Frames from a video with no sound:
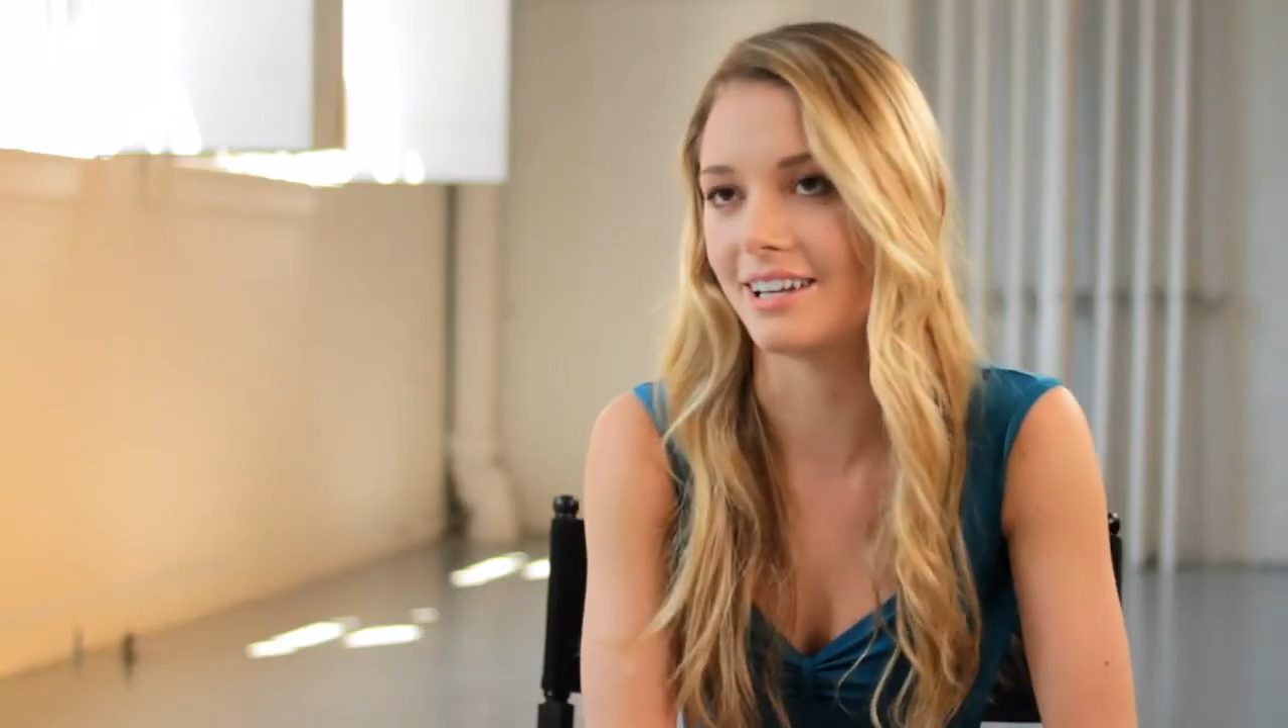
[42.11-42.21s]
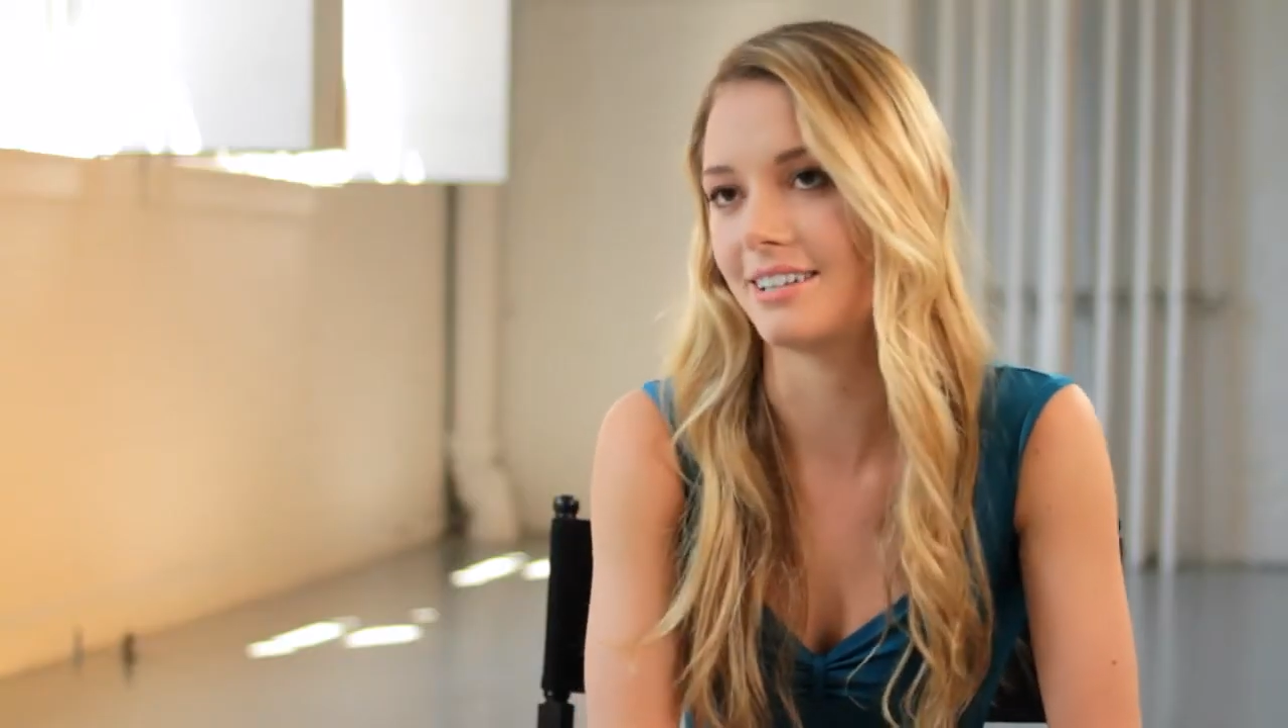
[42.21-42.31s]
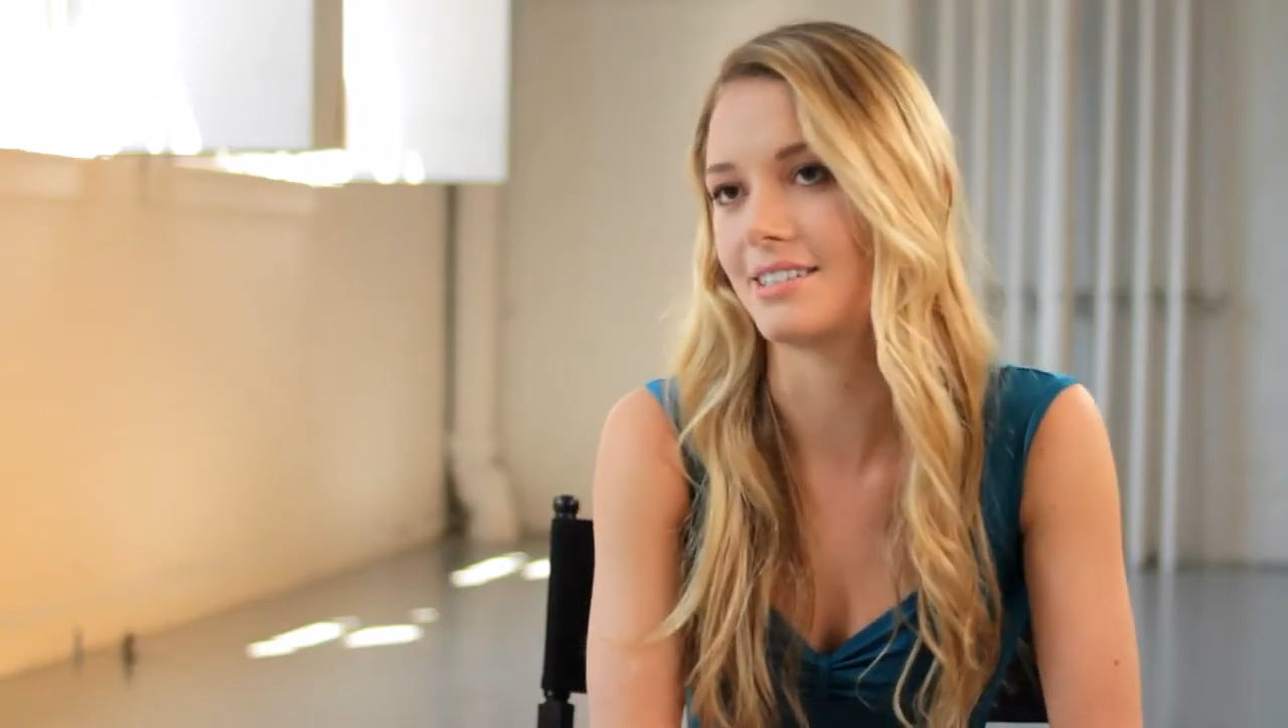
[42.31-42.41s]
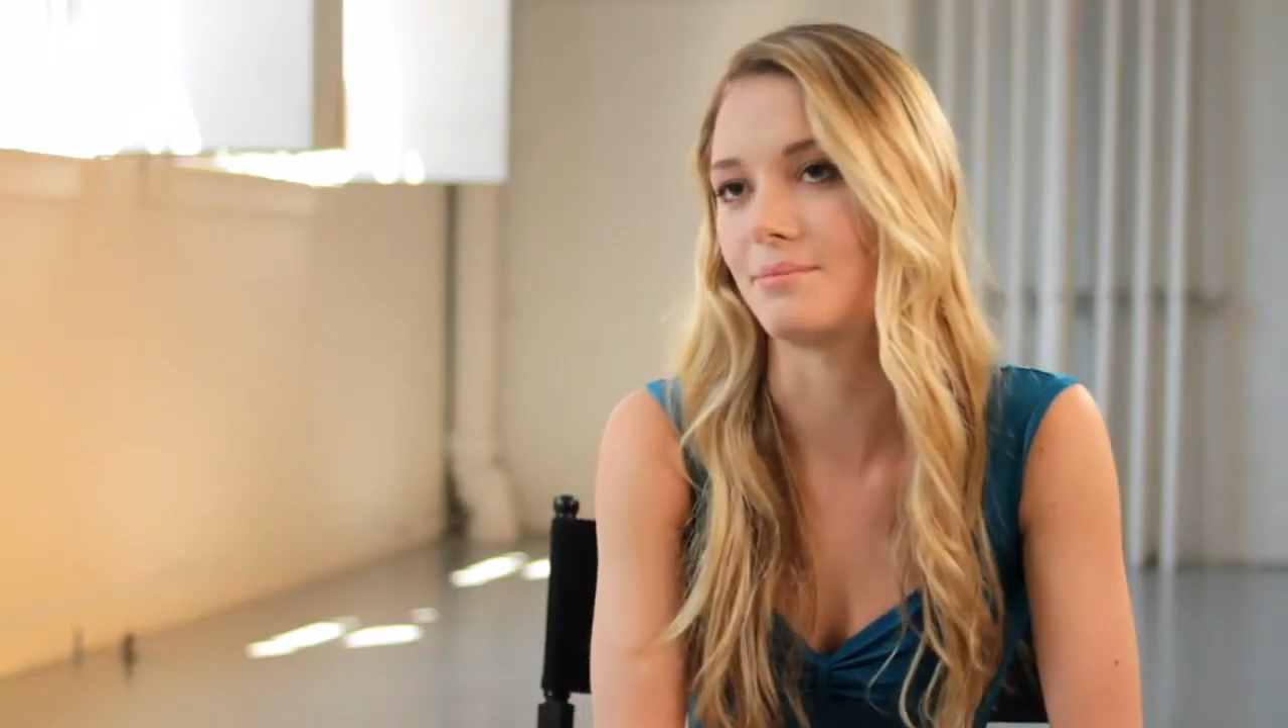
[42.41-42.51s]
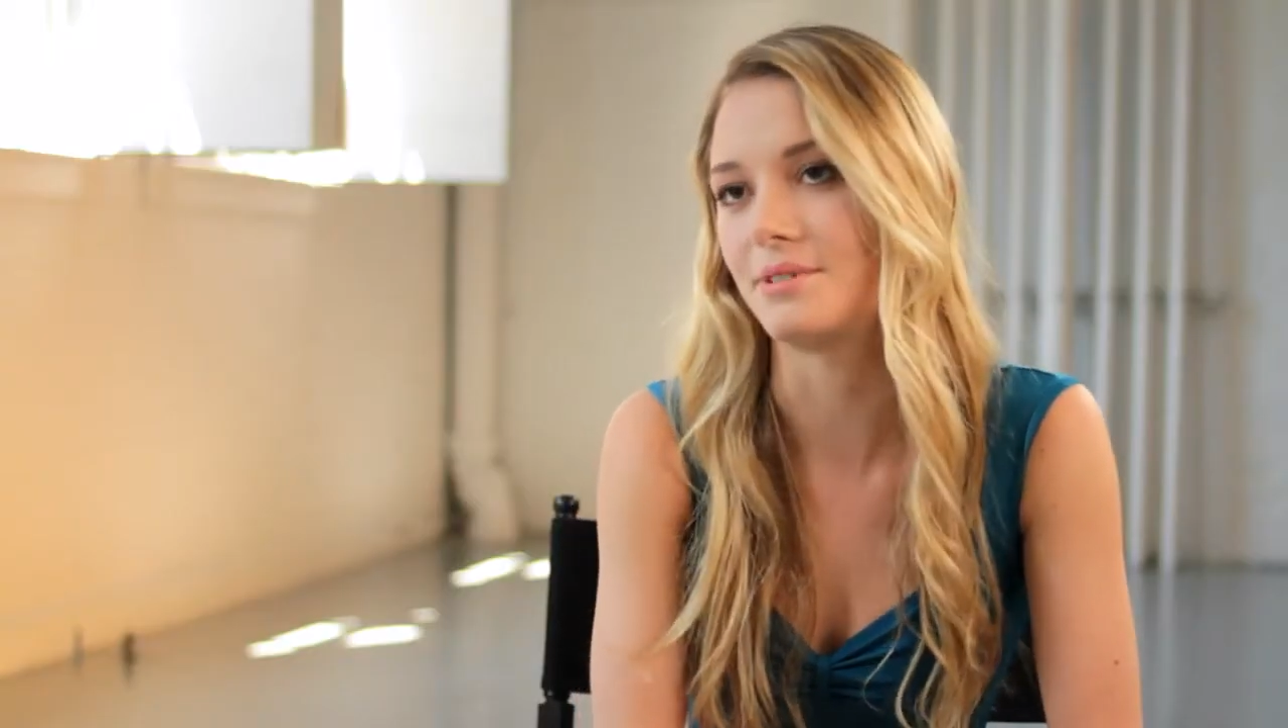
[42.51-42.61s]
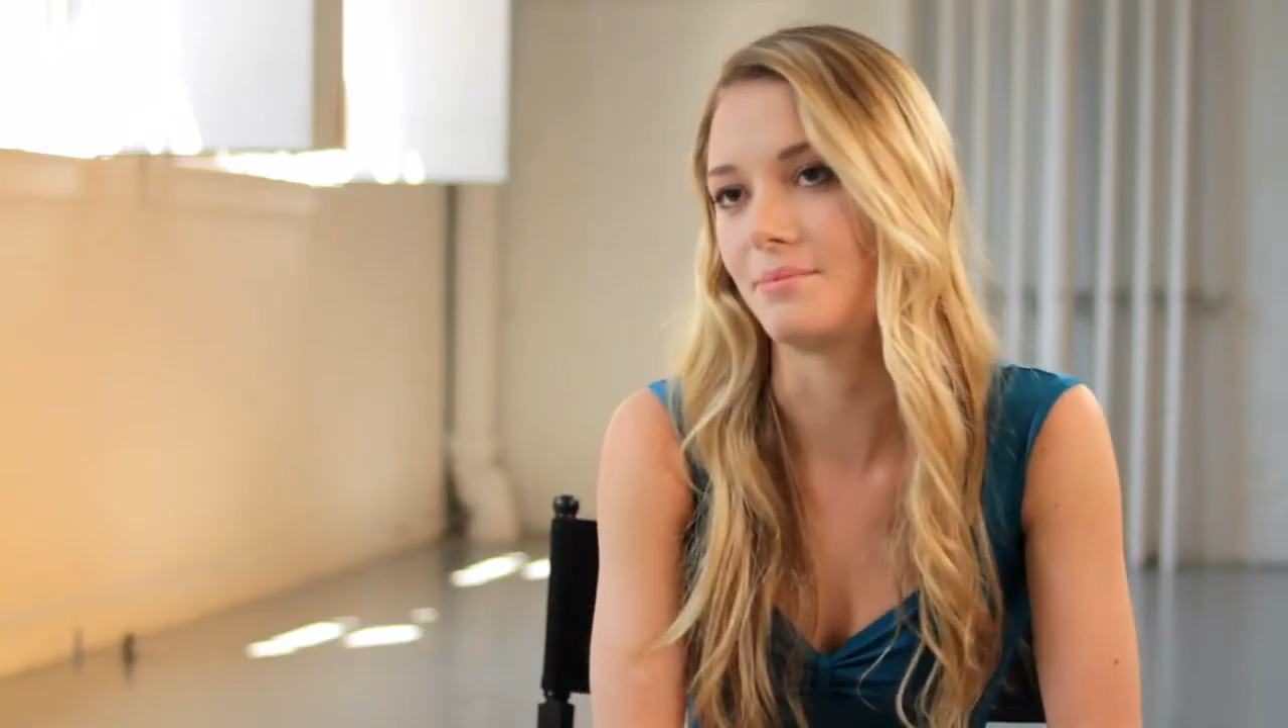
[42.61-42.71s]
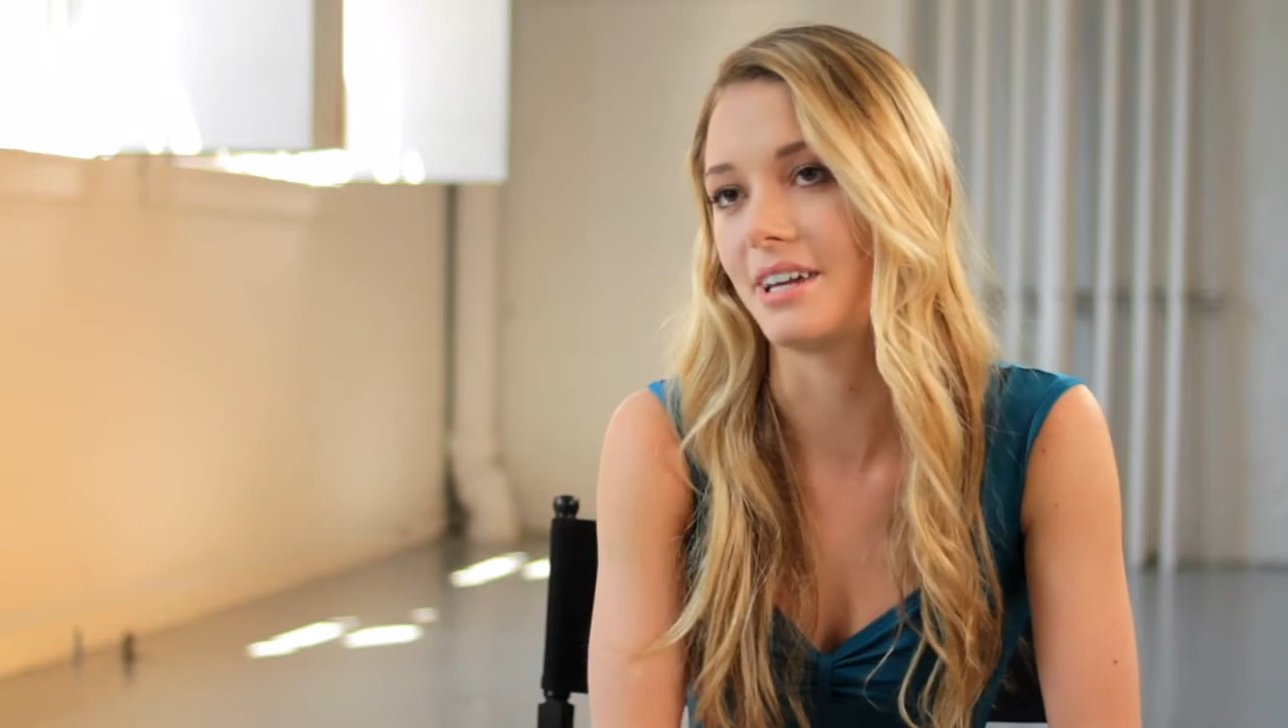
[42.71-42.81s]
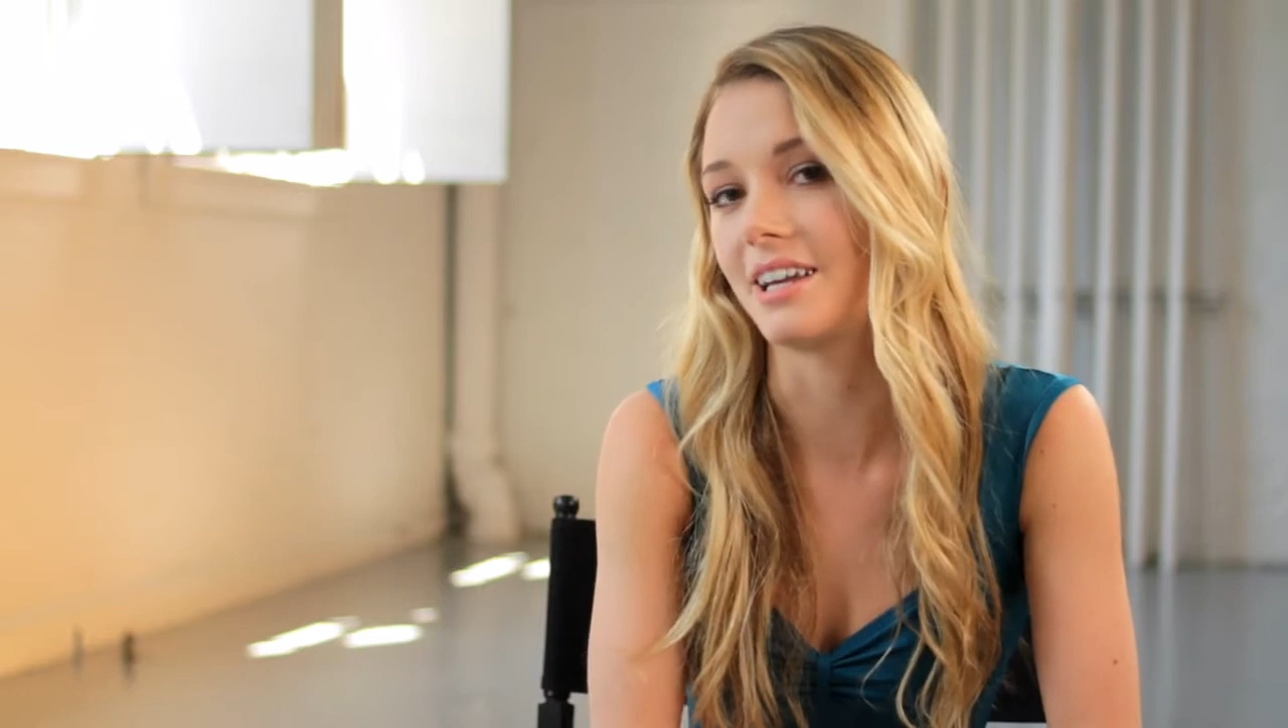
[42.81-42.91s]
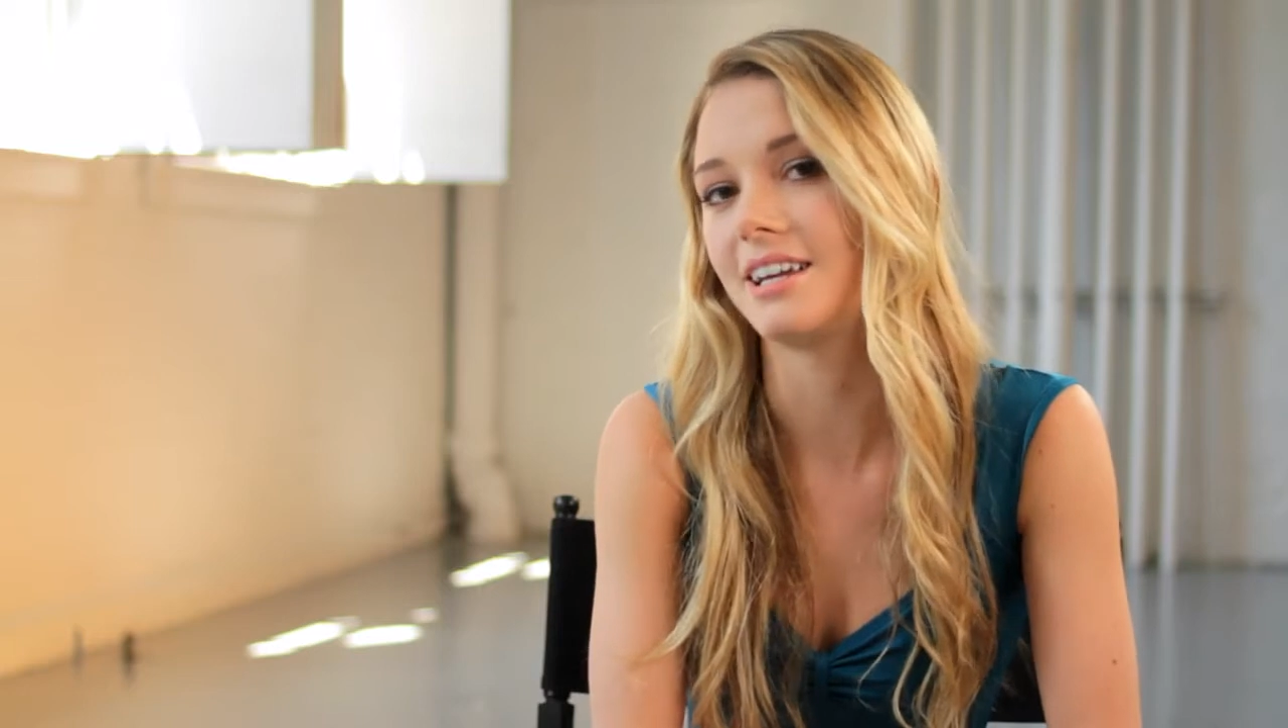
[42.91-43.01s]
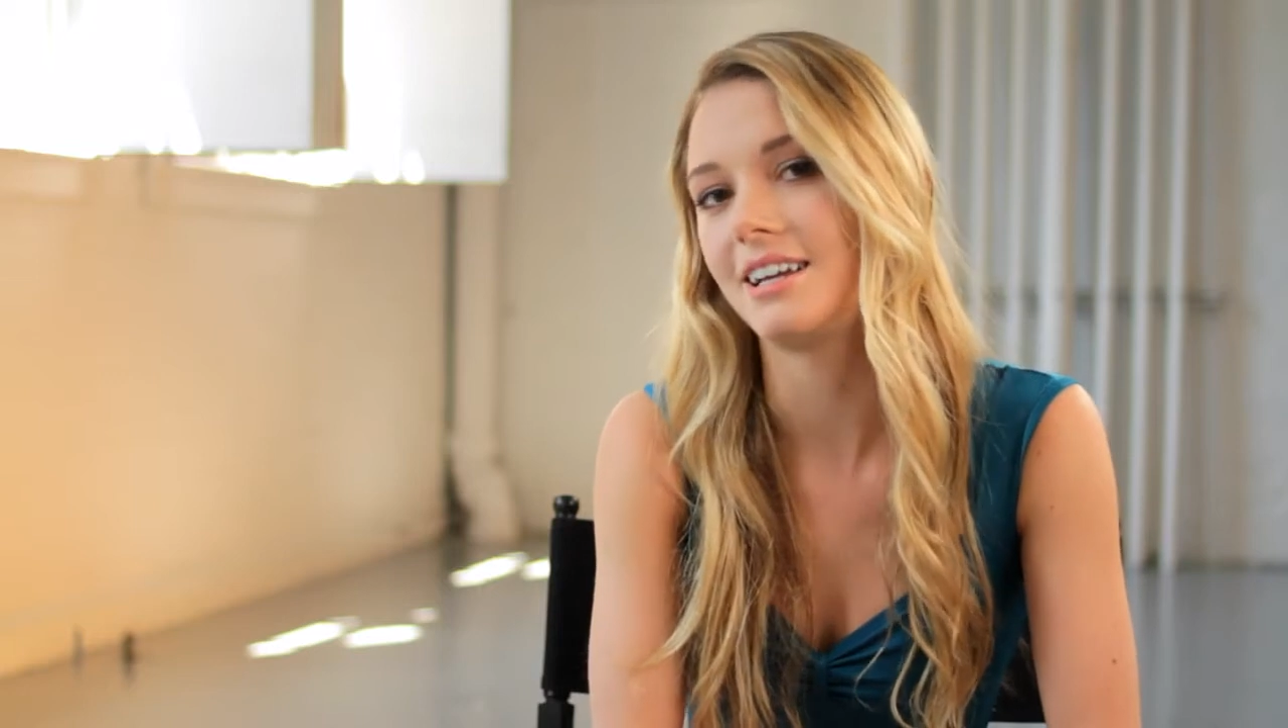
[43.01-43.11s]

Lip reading: accepted me.